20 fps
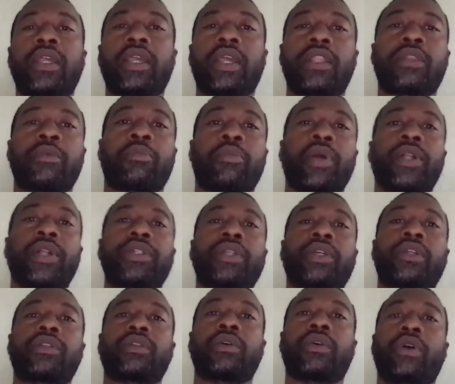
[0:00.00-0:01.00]
get the
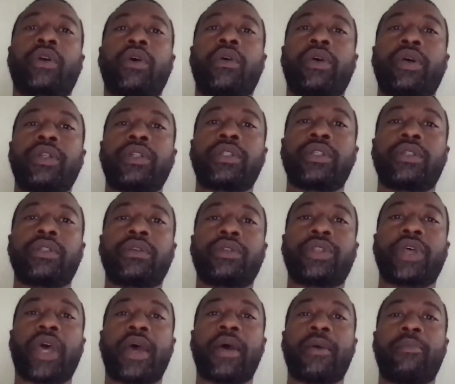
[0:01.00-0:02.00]
project going to do
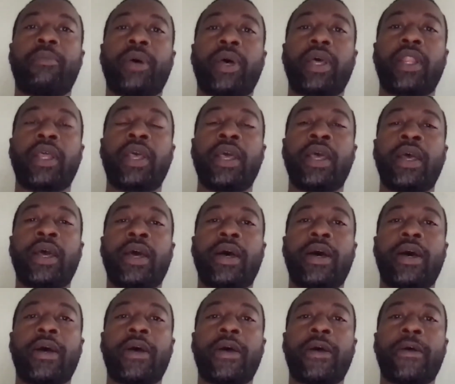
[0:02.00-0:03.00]
that.
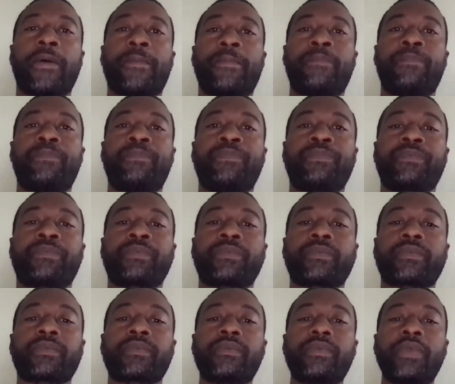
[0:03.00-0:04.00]
Um,
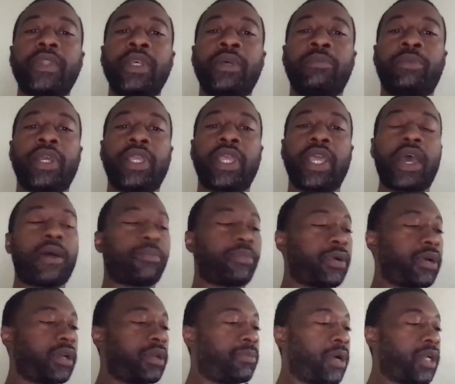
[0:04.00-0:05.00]
but yeah,
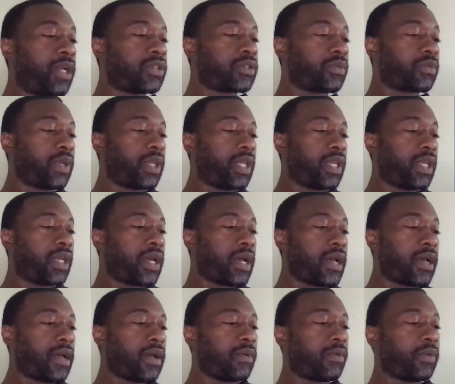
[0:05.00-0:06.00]
pretty much we
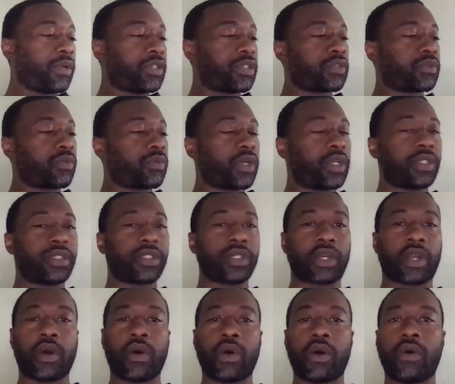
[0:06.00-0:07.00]
just wanted to
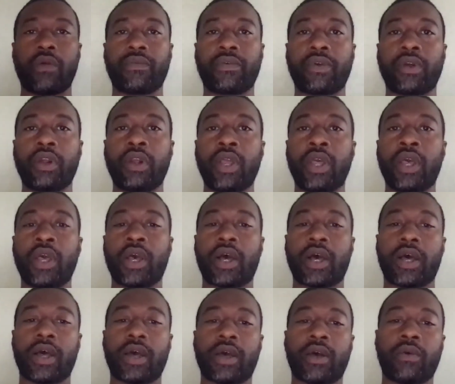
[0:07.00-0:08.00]
go over
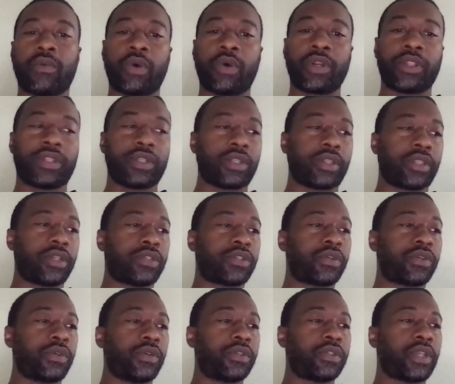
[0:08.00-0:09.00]
one of the
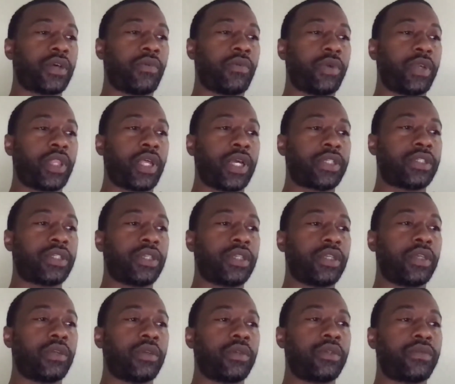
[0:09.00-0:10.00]
tools that we like to
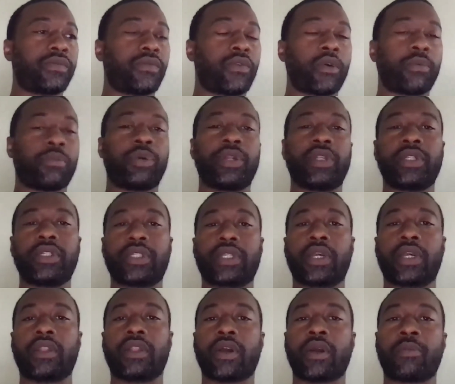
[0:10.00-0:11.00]
use for putting
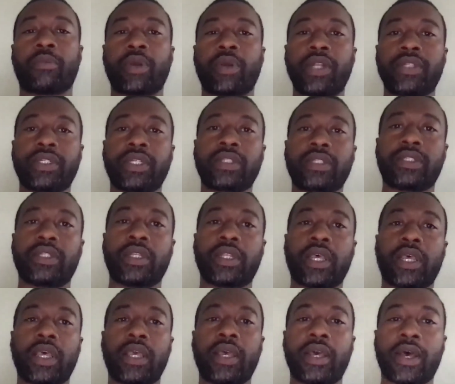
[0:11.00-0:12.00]
together our projects
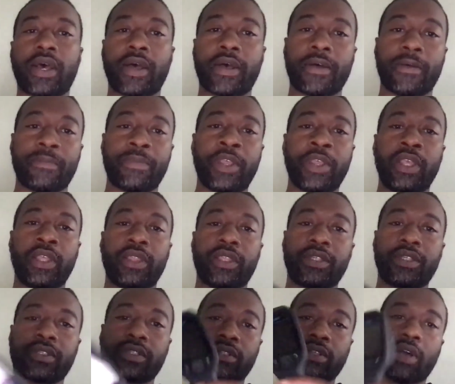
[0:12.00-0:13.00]
today.
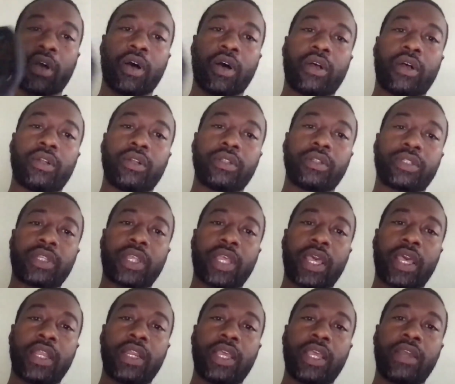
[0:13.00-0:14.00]
This is called
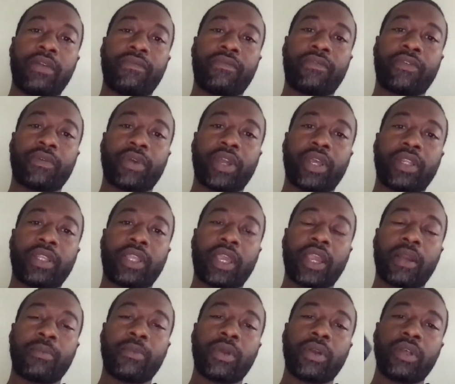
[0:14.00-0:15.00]
an infrared
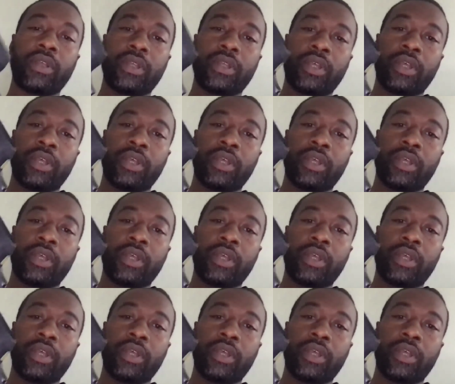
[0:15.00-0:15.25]
camera.